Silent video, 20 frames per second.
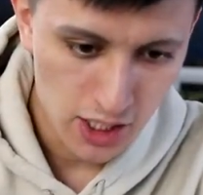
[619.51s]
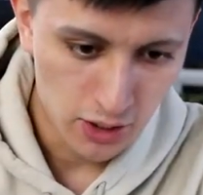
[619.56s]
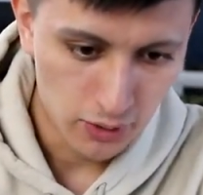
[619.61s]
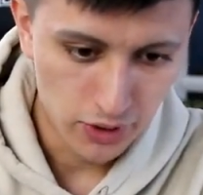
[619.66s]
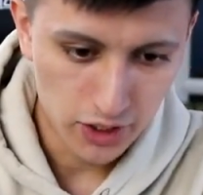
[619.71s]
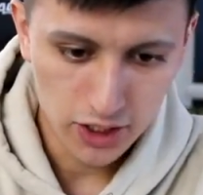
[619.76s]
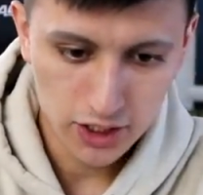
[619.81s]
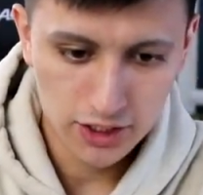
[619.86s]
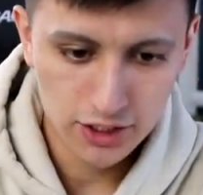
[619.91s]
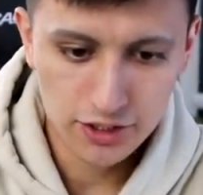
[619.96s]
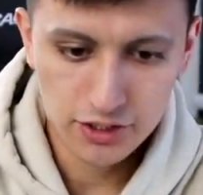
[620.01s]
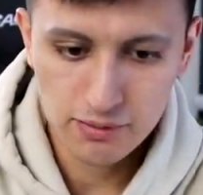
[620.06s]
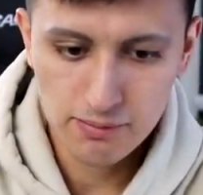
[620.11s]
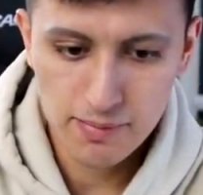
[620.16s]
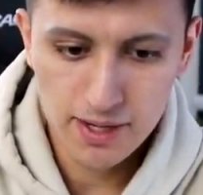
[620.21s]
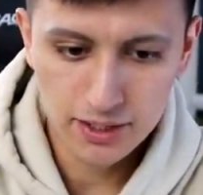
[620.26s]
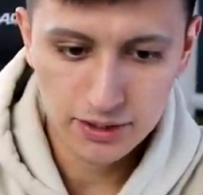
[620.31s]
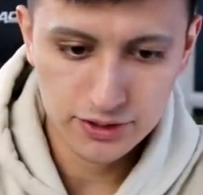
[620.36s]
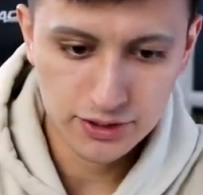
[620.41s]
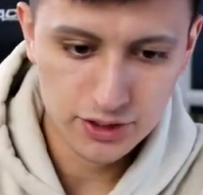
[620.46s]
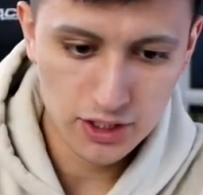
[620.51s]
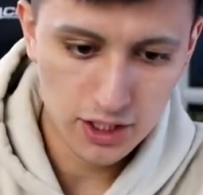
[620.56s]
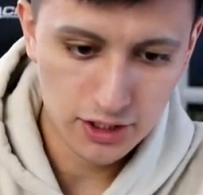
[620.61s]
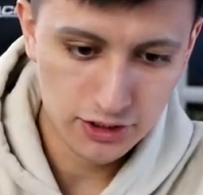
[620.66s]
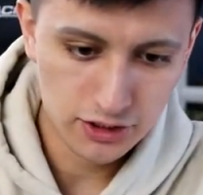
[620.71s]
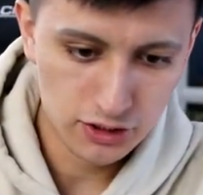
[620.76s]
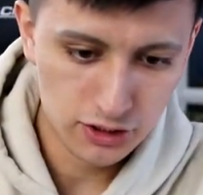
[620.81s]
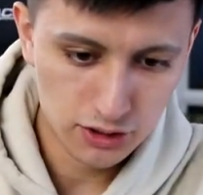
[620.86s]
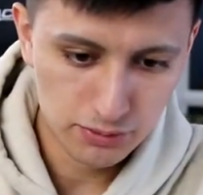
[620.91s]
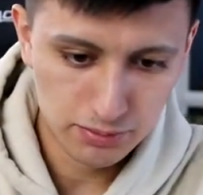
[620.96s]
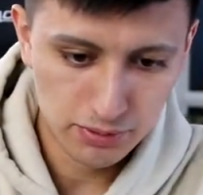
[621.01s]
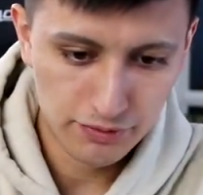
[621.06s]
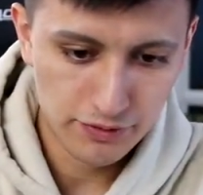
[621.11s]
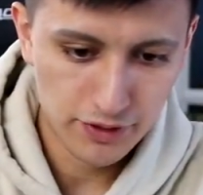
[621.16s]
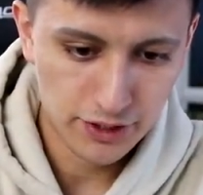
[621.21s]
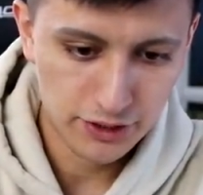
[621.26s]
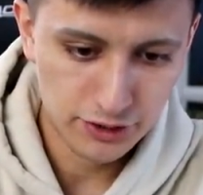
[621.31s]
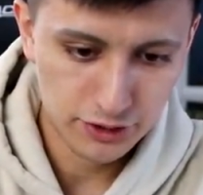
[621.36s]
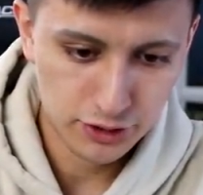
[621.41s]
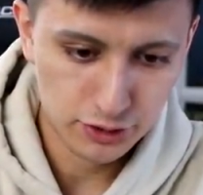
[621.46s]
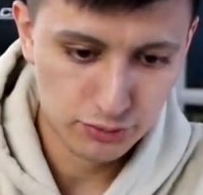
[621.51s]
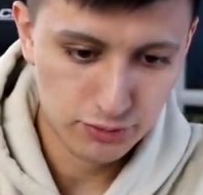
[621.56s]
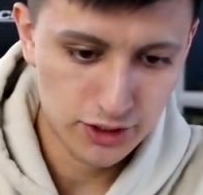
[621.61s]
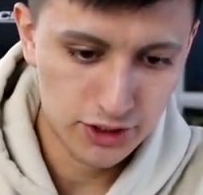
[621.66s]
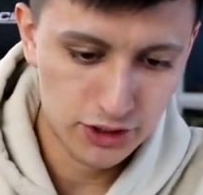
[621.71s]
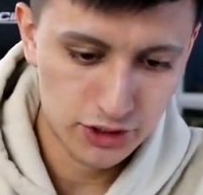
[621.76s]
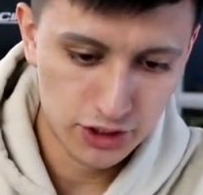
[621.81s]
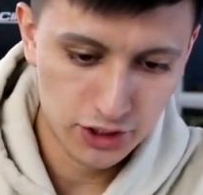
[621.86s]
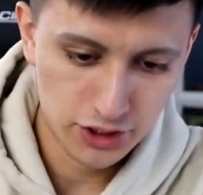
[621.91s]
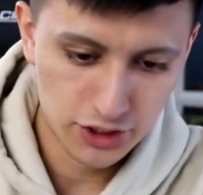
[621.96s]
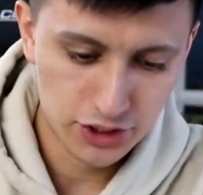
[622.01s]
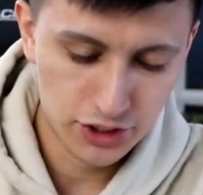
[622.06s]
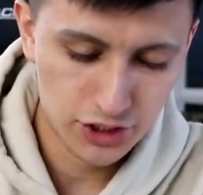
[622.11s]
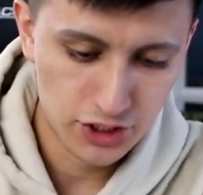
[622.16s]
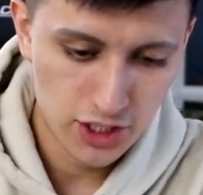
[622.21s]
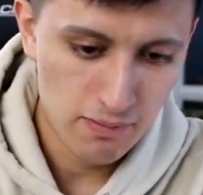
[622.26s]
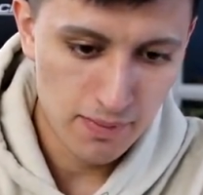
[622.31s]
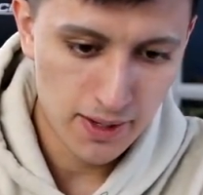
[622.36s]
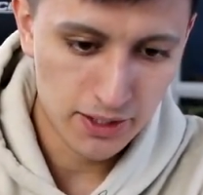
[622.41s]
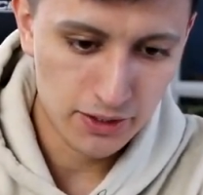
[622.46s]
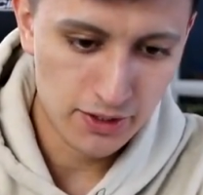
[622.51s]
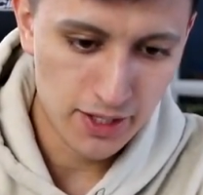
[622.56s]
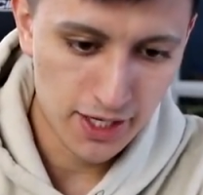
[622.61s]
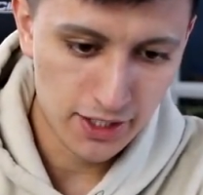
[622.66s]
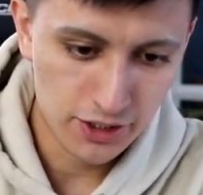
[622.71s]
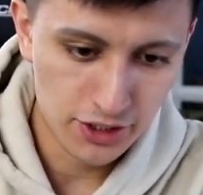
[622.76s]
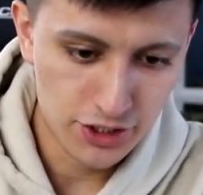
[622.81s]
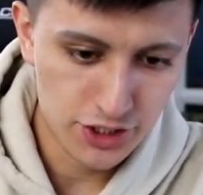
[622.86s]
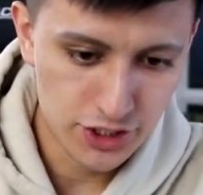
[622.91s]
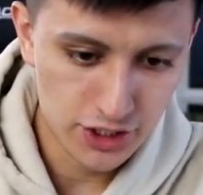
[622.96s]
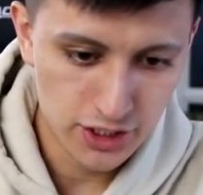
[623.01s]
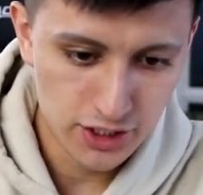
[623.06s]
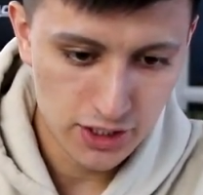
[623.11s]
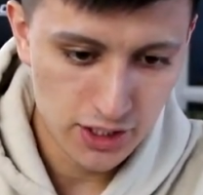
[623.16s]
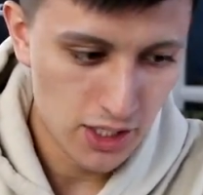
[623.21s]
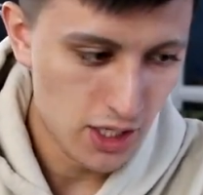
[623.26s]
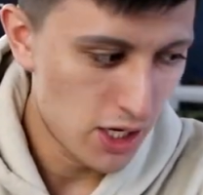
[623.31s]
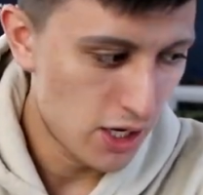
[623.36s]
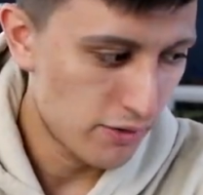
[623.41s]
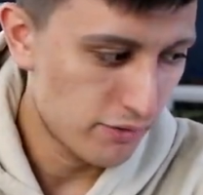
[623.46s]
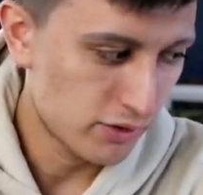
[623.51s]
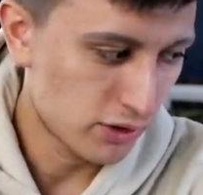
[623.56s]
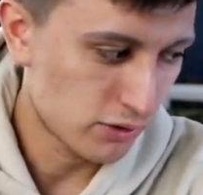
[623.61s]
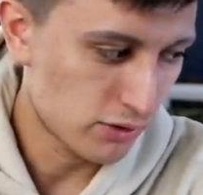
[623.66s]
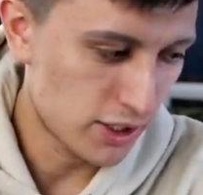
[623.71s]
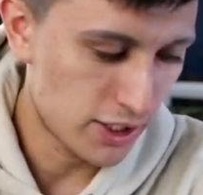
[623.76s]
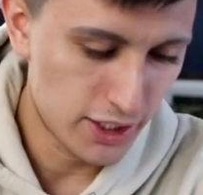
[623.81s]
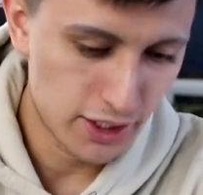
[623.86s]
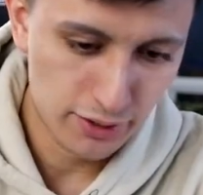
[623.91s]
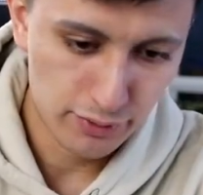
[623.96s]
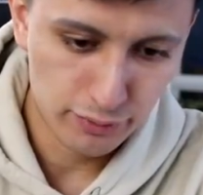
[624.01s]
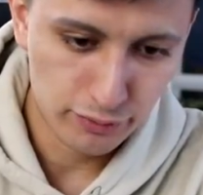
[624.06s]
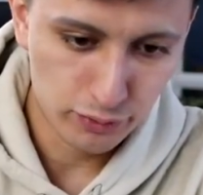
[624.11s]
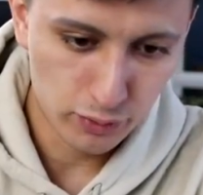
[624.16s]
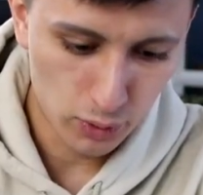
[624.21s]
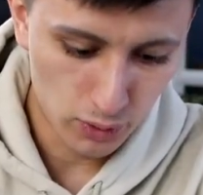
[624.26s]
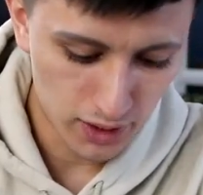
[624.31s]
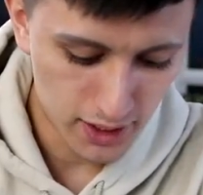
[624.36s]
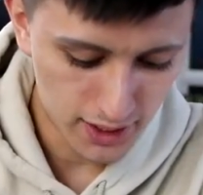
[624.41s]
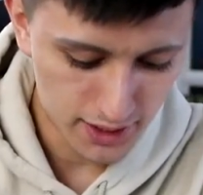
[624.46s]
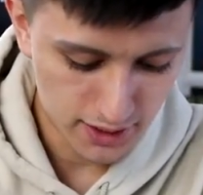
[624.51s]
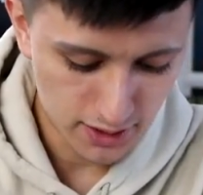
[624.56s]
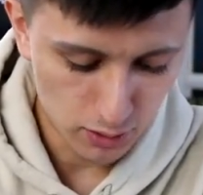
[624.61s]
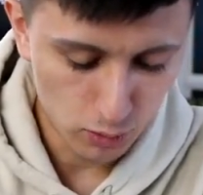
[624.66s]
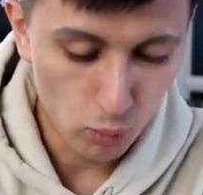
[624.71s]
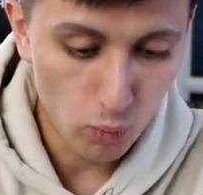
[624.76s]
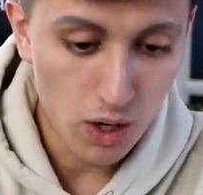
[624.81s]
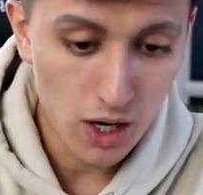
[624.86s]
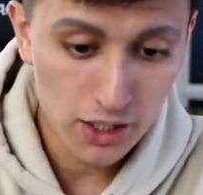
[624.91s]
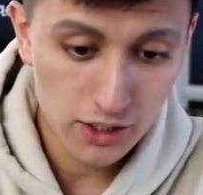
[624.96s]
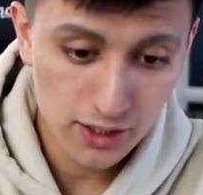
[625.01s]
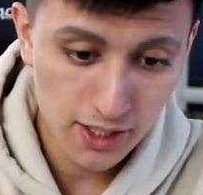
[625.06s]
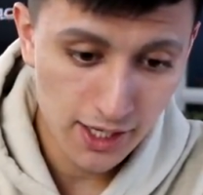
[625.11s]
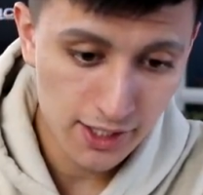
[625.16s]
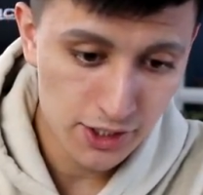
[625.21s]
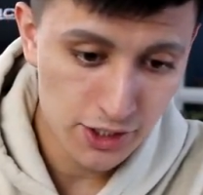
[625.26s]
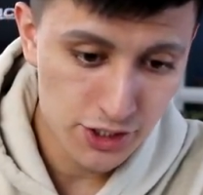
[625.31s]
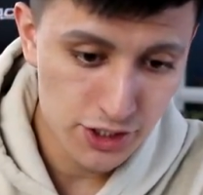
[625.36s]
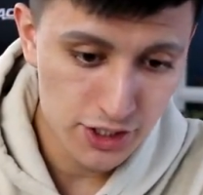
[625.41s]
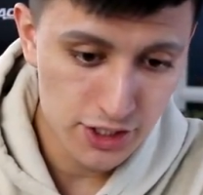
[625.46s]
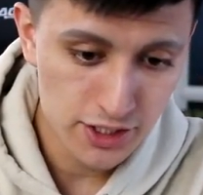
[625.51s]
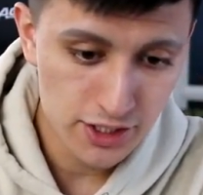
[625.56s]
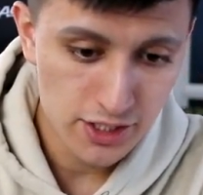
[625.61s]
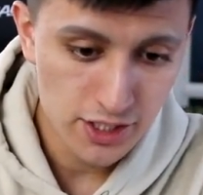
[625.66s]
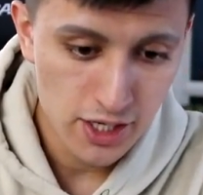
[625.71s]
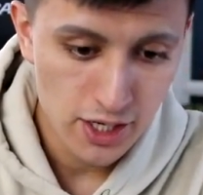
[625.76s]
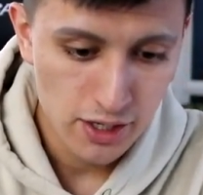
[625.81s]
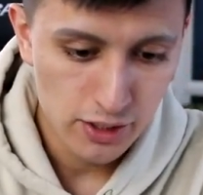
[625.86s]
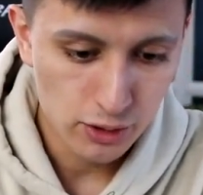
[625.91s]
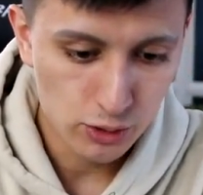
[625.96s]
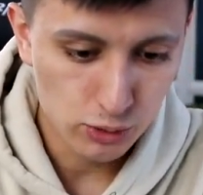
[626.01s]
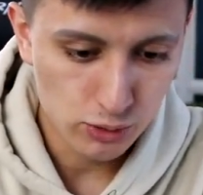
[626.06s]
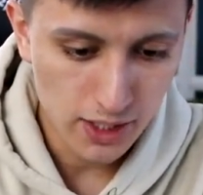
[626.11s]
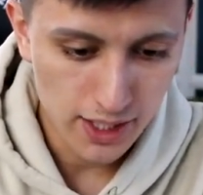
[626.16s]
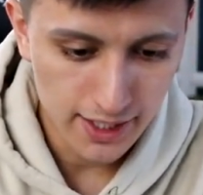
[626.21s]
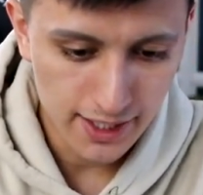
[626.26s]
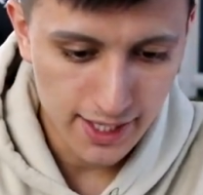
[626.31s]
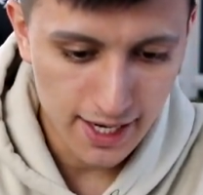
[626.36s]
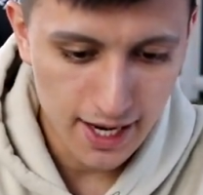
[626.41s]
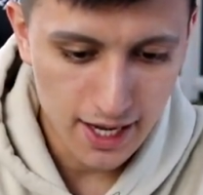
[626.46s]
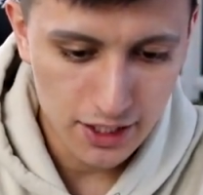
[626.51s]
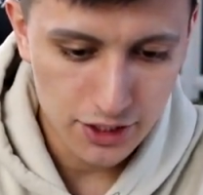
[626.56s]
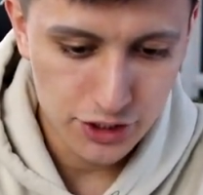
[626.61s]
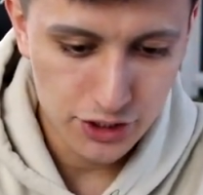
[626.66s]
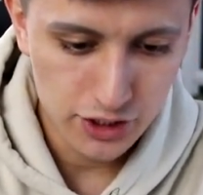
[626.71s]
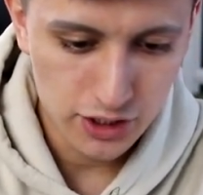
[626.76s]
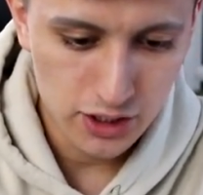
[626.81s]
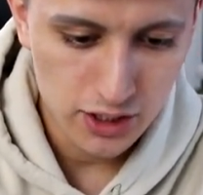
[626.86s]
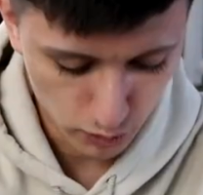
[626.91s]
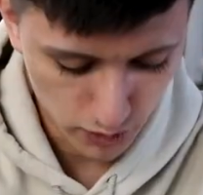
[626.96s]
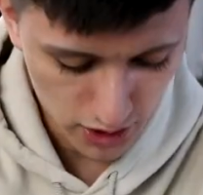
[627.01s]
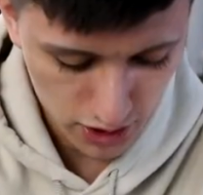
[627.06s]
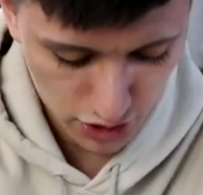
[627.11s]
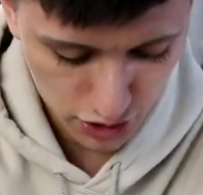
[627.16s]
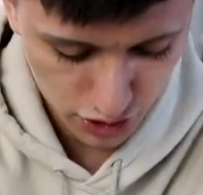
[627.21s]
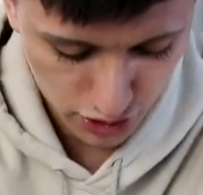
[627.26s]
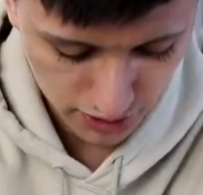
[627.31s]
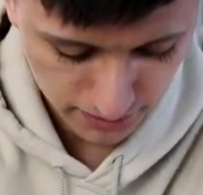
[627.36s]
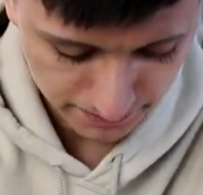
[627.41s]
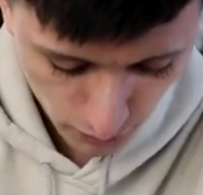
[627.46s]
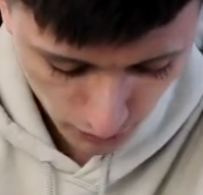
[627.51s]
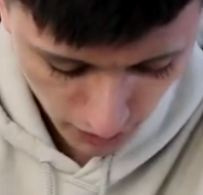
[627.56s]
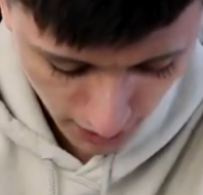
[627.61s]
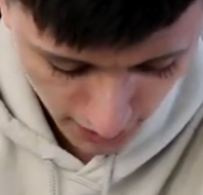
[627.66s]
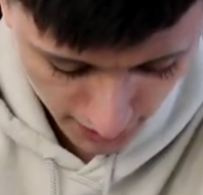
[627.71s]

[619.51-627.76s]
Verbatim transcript: we got another Metal Saucer, Professor's Research, Metal Energy, Viridian Forest, a Water Energy, Great Catcher, which we